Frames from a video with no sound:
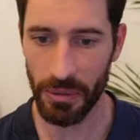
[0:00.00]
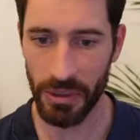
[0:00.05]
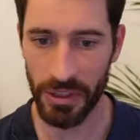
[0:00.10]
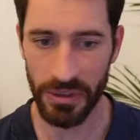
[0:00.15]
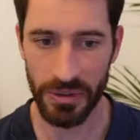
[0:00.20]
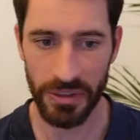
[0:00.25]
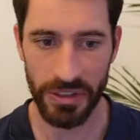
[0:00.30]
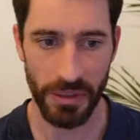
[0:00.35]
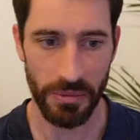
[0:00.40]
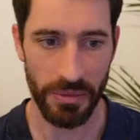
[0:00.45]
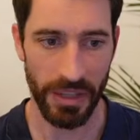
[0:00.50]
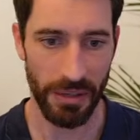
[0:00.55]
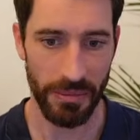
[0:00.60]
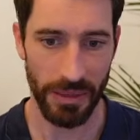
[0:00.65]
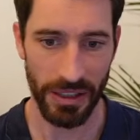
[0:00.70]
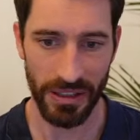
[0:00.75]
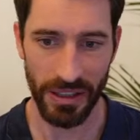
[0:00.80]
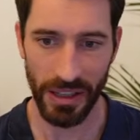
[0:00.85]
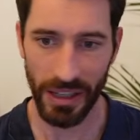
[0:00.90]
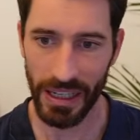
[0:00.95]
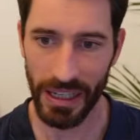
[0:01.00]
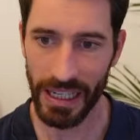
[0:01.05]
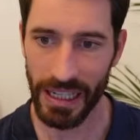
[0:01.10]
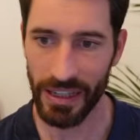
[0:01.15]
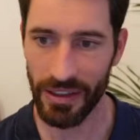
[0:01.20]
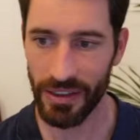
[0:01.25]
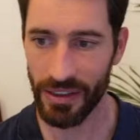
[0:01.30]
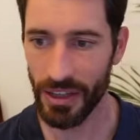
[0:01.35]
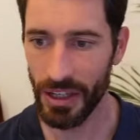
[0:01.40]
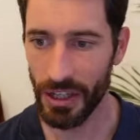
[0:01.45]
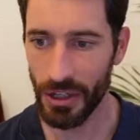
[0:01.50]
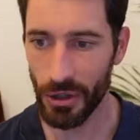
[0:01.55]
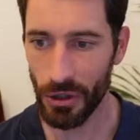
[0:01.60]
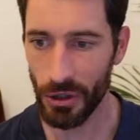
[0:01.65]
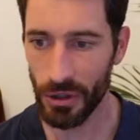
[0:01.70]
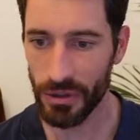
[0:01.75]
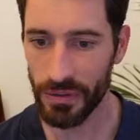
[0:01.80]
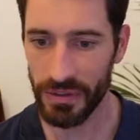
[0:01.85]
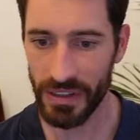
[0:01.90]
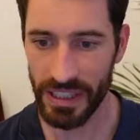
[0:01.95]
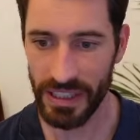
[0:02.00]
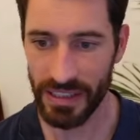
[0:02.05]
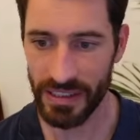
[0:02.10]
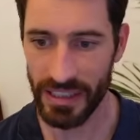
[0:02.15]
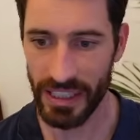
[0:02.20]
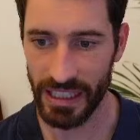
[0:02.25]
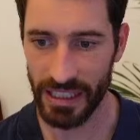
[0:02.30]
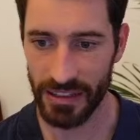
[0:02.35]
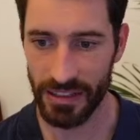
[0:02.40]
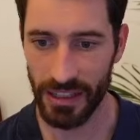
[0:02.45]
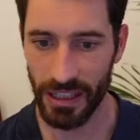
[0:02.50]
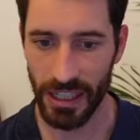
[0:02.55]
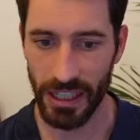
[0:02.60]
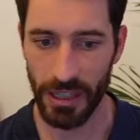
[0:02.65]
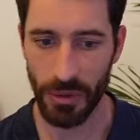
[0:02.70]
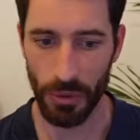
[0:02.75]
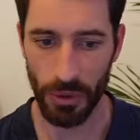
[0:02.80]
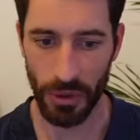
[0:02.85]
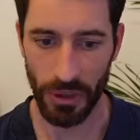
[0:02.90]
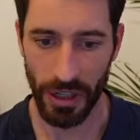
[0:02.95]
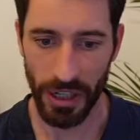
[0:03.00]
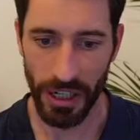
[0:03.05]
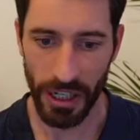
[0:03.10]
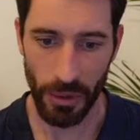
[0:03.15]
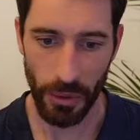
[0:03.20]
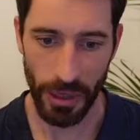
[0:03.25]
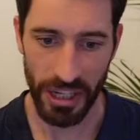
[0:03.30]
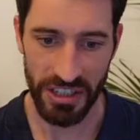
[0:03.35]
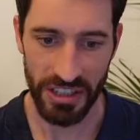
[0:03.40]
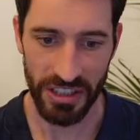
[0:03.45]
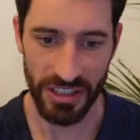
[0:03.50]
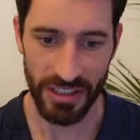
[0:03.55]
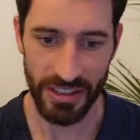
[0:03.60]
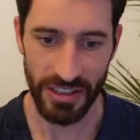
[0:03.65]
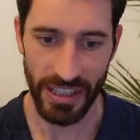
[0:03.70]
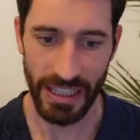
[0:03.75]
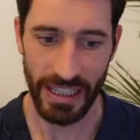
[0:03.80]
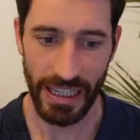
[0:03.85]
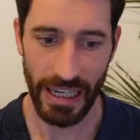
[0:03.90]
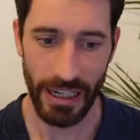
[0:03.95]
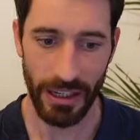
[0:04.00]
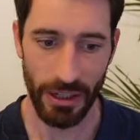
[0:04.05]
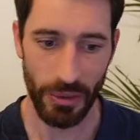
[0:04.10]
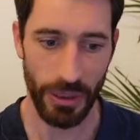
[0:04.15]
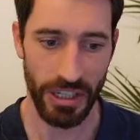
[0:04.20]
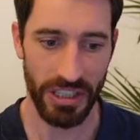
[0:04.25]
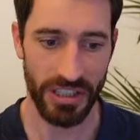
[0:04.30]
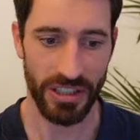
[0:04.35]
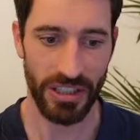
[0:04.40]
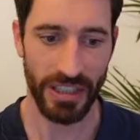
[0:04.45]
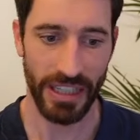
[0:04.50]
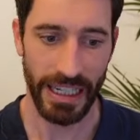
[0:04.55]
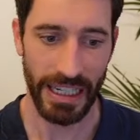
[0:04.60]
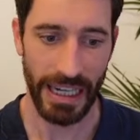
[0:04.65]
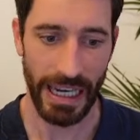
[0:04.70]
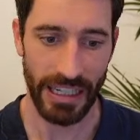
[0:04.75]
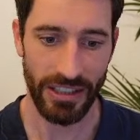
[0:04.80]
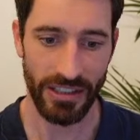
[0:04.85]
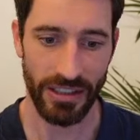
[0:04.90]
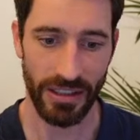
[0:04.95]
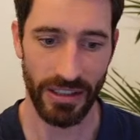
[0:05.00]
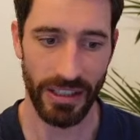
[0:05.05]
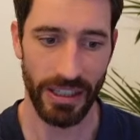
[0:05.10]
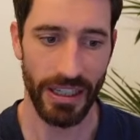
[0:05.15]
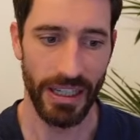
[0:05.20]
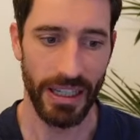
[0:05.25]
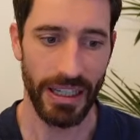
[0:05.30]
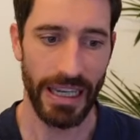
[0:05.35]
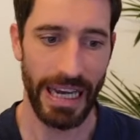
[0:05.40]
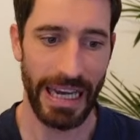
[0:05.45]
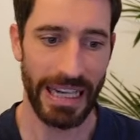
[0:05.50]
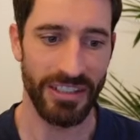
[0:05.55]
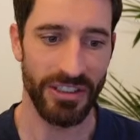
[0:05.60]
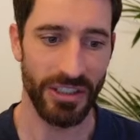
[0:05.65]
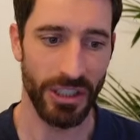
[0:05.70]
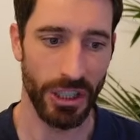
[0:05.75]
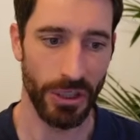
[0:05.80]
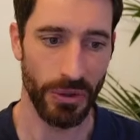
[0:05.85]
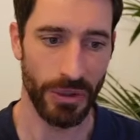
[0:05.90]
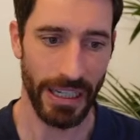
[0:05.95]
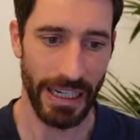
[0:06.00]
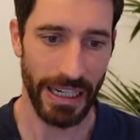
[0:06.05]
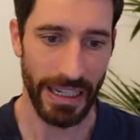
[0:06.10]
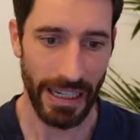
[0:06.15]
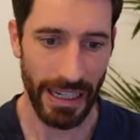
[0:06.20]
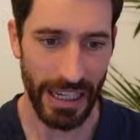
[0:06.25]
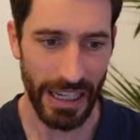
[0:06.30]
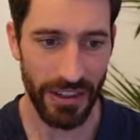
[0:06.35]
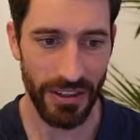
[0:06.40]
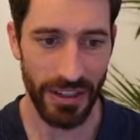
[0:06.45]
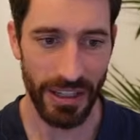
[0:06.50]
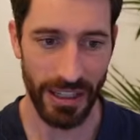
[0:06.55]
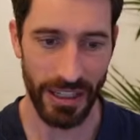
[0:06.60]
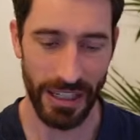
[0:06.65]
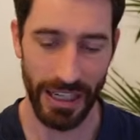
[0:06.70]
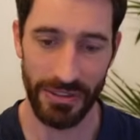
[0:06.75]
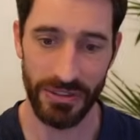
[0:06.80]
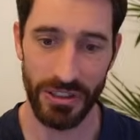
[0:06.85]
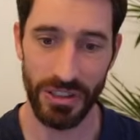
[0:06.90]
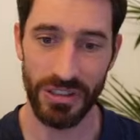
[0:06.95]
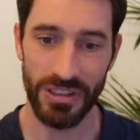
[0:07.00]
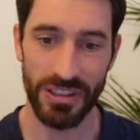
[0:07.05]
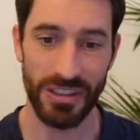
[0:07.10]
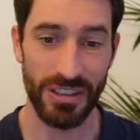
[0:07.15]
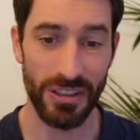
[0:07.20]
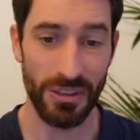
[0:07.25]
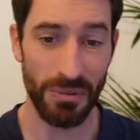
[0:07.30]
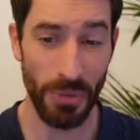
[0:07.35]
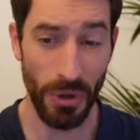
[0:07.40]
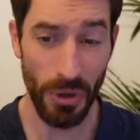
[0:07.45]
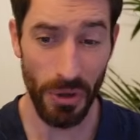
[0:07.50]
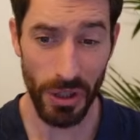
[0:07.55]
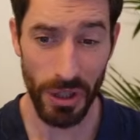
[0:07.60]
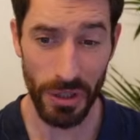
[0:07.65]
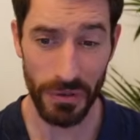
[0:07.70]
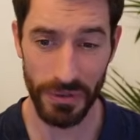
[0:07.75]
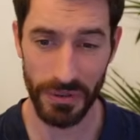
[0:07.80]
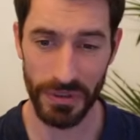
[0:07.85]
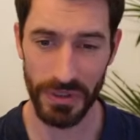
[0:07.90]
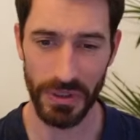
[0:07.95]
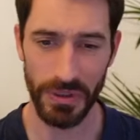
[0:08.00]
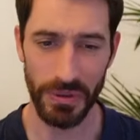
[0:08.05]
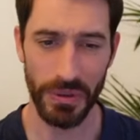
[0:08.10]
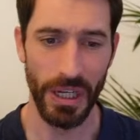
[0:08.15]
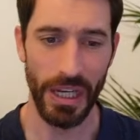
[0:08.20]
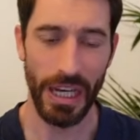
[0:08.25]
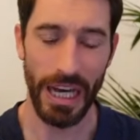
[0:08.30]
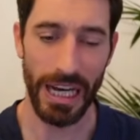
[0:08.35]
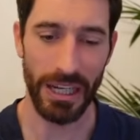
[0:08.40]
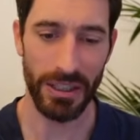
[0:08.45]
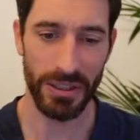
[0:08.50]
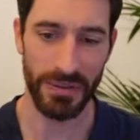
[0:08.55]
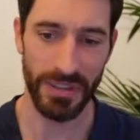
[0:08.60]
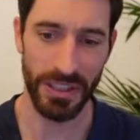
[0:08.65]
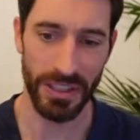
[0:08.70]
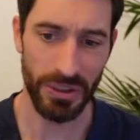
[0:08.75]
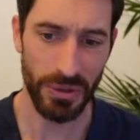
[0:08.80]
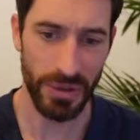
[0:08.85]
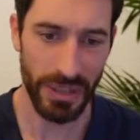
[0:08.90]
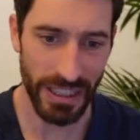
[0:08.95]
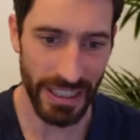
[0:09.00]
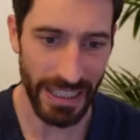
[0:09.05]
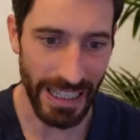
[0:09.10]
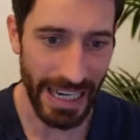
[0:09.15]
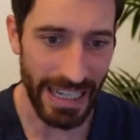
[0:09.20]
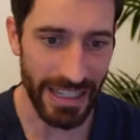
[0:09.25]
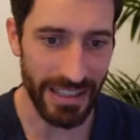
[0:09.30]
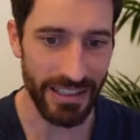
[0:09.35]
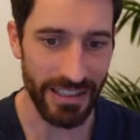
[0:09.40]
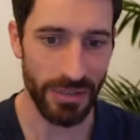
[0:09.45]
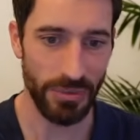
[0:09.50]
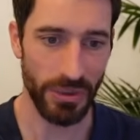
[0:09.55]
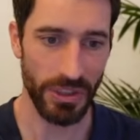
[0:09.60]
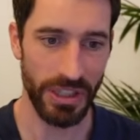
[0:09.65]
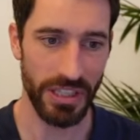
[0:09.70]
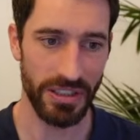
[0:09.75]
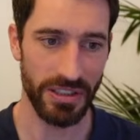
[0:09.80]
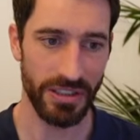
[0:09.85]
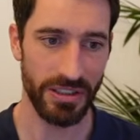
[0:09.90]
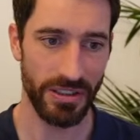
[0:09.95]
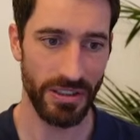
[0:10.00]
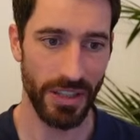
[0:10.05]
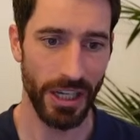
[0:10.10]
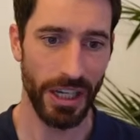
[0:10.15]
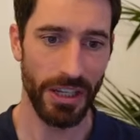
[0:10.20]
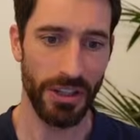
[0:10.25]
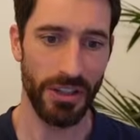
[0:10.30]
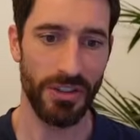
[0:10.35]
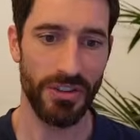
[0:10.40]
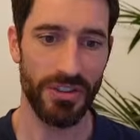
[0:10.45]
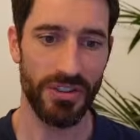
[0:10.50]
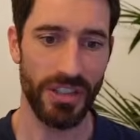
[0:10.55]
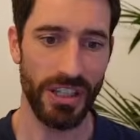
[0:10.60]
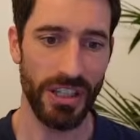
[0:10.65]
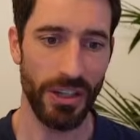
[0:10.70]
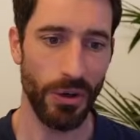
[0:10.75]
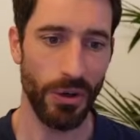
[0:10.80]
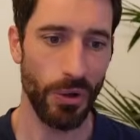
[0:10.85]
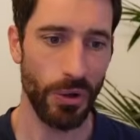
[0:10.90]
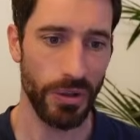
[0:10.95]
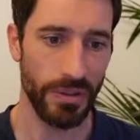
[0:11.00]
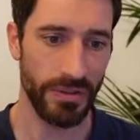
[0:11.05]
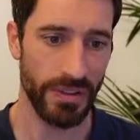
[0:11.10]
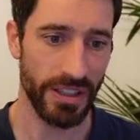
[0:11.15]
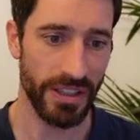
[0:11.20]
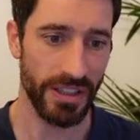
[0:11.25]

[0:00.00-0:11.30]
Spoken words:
we do something about the length? All of these things were questioned and actually executed. And here you have just a small overview out of the 280 simulations. You see all of the